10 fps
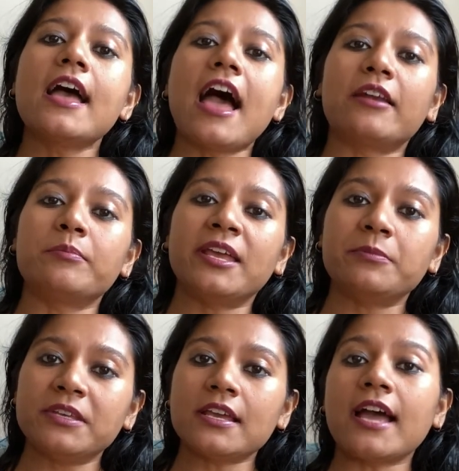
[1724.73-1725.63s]
and
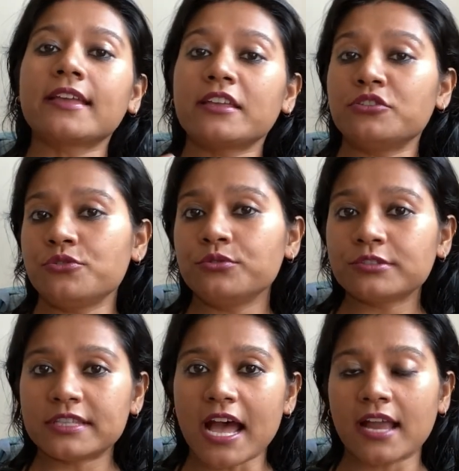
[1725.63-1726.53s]
maybe I can
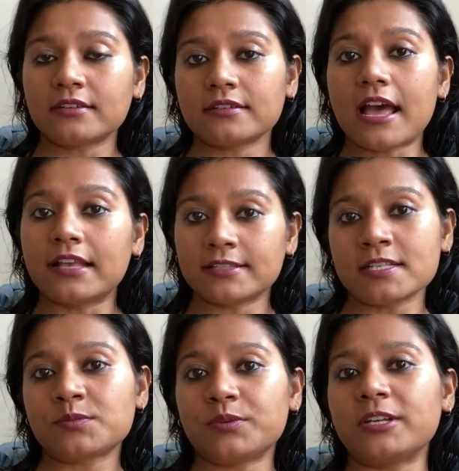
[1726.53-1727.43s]
use that as
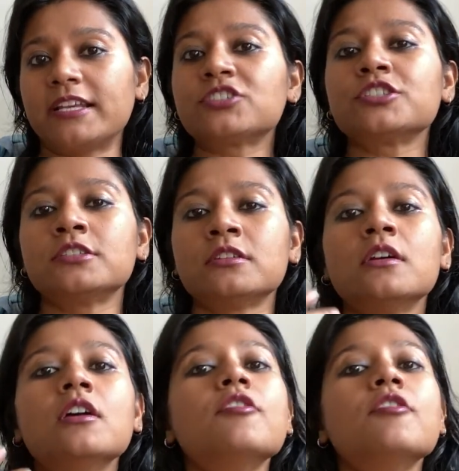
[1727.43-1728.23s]
inspiration